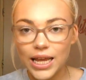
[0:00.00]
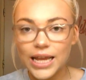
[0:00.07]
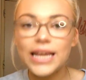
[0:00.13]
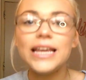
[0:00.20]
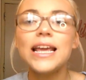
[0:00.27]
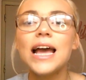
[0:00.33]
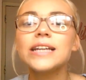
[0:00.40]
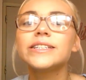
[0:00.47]

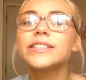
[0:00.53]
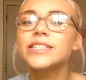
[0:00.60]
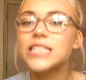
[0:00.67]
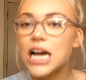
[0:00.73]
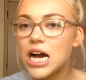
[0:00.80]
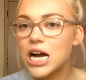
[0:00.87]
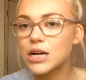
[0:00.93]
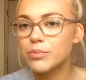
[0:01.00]
He had
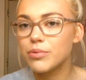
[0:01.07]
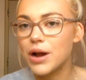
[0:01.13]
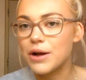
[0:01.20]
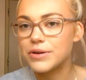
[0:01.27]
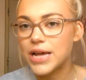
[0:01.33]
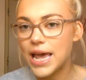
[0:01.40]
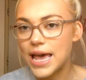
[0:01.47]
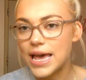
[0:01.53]
dark
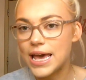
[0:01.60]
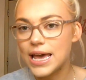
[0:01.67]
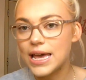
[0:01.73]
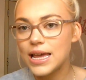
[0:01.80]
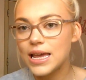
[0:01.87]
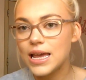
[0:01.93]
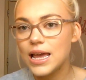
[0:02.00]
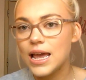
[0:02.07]
brown
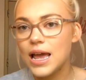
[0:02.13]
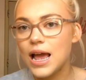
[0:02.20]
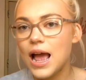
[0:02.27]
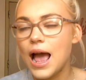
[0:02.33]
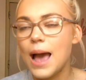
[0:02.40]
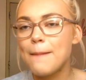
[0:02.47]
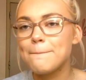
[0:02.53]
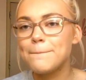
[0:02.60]
hair,
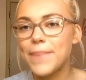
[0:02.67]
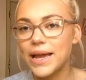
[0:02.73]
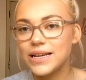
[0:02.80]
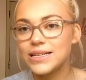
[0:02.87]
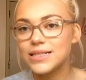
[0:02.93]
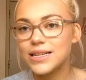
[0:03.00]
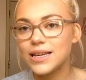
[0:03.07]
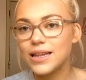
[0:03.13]
and
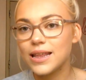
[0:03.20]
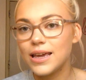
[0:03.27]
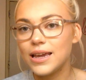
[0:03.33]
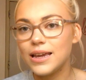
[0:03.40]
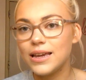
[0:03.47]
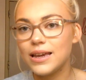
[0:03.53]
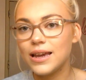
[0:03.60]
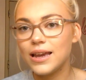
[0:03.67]

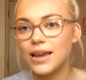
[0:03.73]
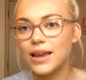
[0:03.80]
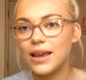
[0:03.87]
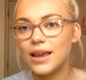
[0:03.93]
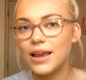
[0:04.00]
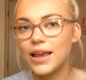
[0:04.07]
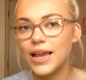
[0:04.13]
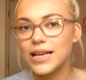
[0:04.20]
basically
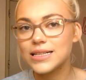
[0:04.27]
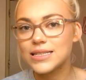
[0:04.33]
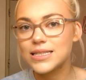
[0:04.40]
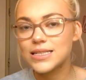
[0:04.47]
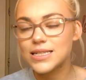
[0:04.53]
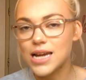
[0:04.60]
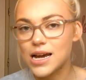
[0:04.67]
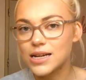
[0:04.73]
it
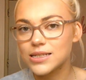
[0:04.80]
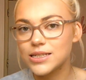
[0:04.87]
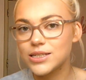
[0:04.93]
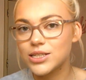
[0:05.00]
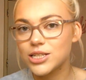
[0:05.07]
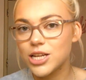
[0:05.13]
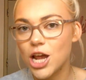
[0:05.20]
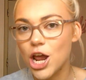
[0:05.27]
started
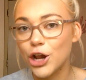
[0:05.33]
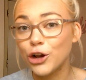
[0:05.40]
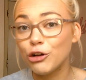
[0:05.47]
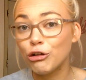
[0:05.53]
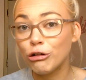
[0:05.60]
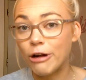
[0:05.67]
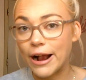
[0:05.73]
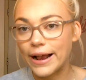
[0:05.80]
to turn
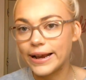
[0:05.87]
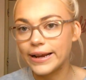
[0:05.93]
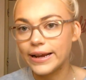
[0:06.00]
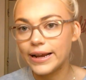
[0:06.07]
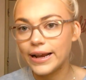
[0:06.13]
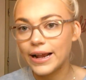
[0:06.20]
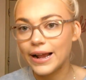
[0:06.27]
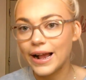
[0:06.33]
grey
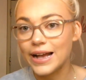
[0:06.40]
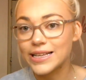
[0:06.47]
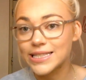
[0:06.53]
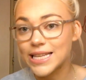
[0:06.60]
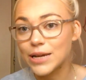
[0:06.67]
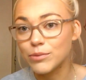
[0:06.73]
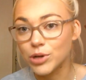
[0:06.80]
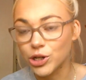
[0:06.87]
as
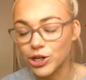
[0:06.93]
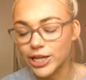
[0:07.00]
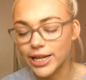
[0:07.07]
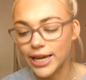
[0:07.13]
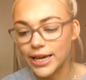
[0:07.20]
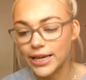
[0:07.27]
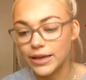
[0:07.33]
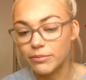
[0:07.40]
they were looking
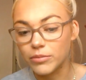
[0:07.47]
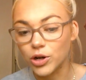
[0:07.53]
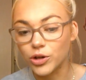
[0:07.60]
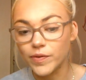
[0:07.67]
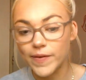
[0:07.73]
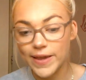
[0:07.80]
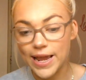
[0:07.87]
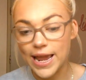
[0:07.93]
at him,
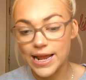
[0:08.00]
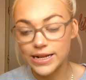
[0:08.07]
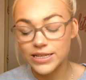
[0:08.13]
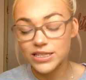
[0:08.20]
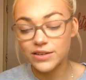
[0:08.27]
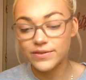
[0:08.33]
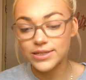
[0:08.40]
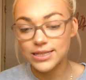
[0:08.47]
like the
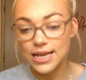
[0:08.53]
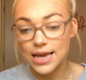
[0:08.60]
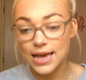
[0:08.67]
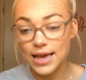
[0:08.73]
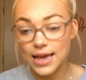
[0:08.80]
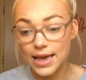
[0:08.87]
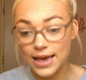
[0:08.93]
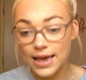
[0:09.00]
ends of his
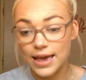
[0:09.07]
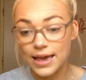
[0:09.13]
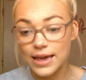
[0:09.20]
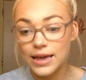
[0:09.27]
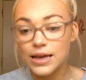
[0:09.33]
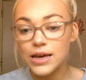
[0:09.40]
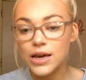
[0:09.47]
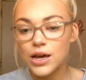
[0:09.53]
hair
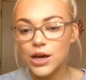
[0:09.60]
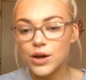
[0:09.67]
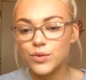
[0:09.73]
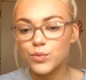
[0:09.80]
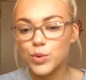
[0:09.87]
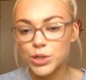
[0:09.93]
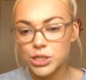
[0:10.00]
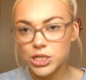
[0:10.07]

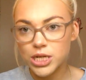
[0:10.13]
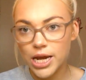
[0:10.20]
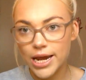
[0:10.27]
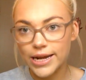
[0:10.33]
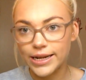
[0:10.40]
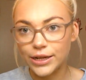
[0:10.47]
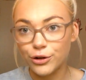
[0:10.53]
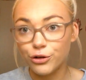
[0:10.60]
were
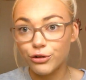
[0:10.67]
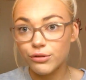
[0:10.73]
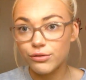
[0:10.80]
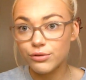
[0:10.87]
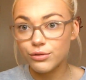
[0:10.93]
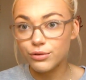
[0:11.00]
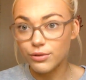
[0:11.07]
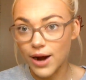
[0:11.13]
turning
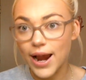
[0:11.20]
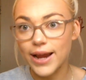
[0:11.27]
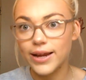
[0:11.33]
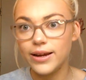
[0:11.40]
grey.